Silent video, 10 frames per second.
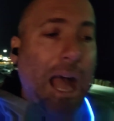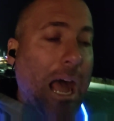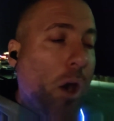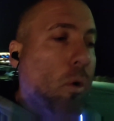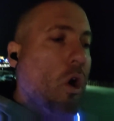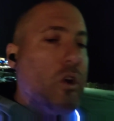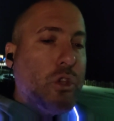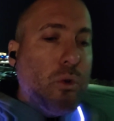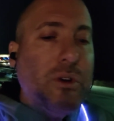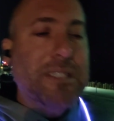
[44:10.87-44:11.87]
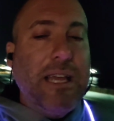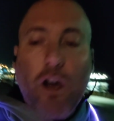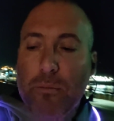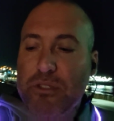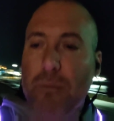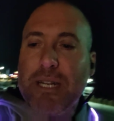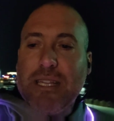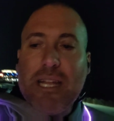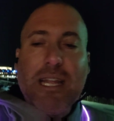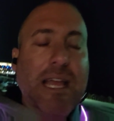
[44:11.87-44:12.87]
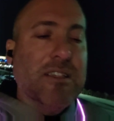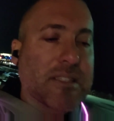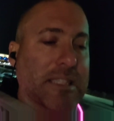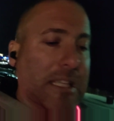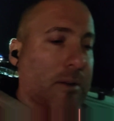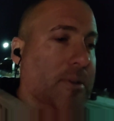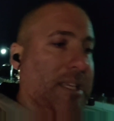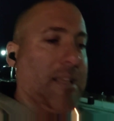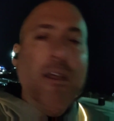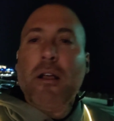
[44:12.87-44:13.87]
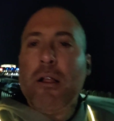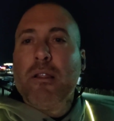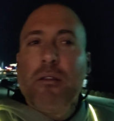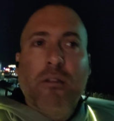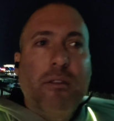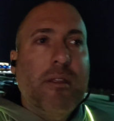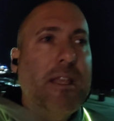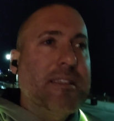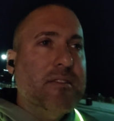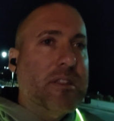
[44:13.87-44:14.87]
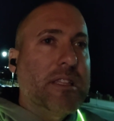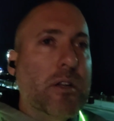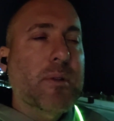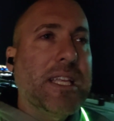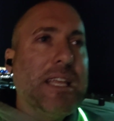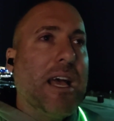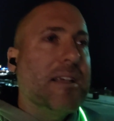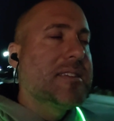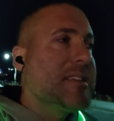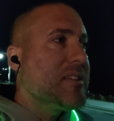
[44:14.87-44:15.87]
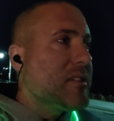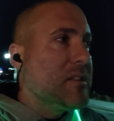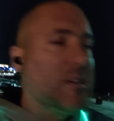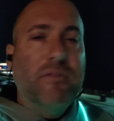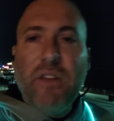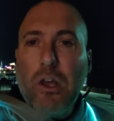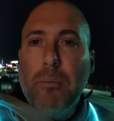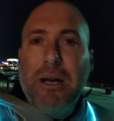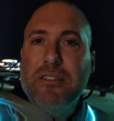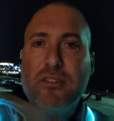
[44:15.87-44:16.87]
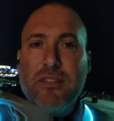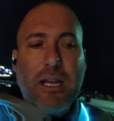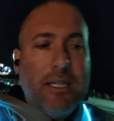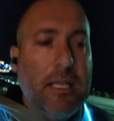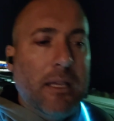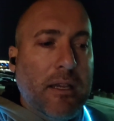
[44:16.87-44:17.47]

How are you going to help somebody that has literally is literally assisted to fail by society.